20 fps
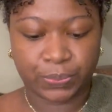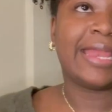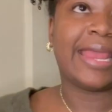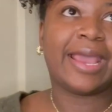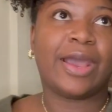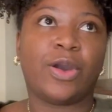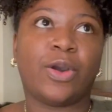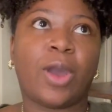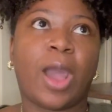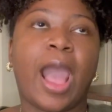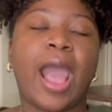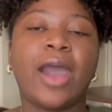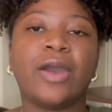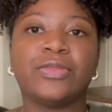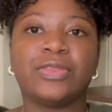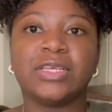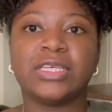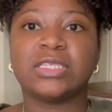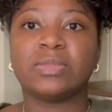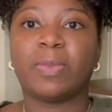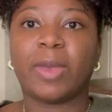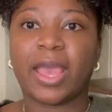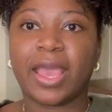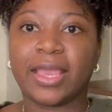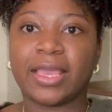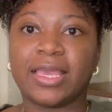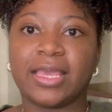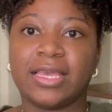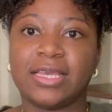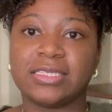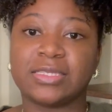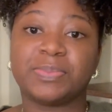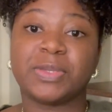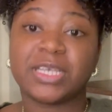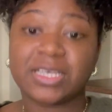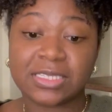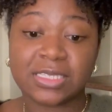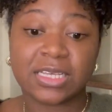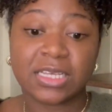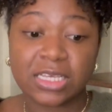Now, how this bag is,
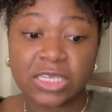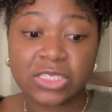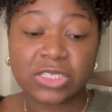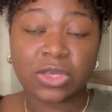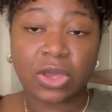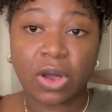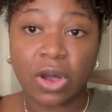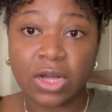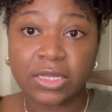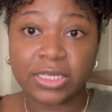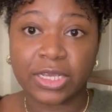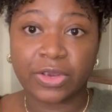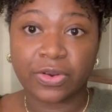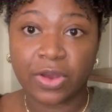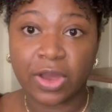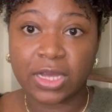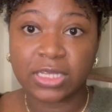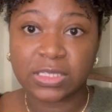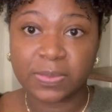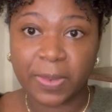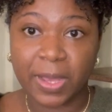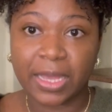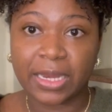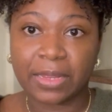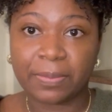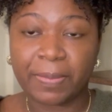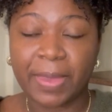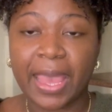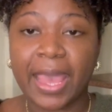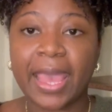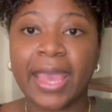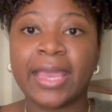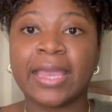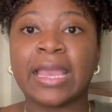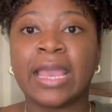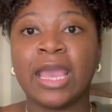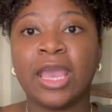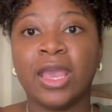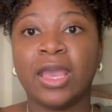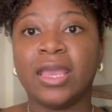because it is called a crossbody bag,
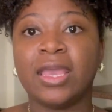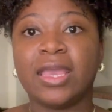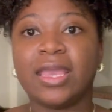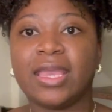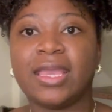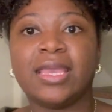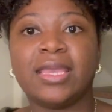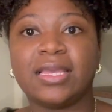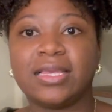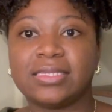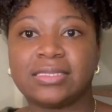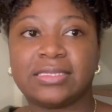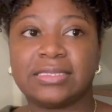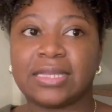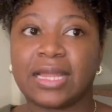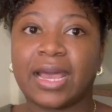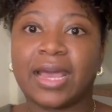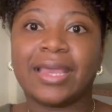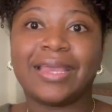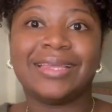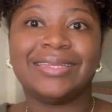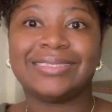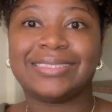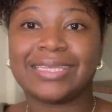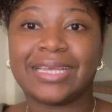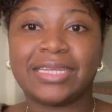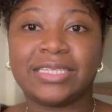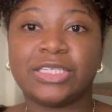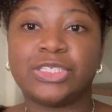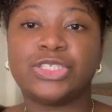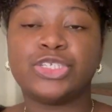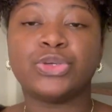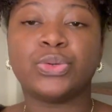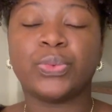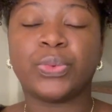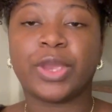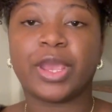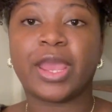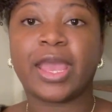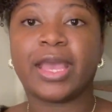it is not intended to
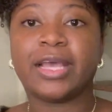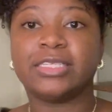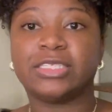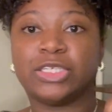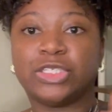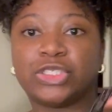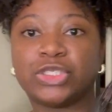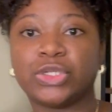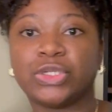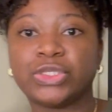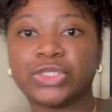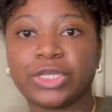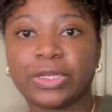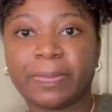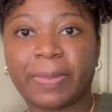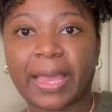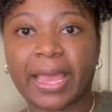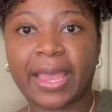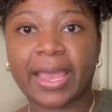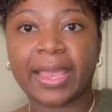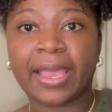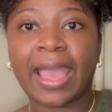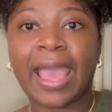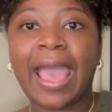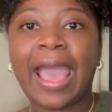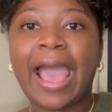wear as a shoulder bag.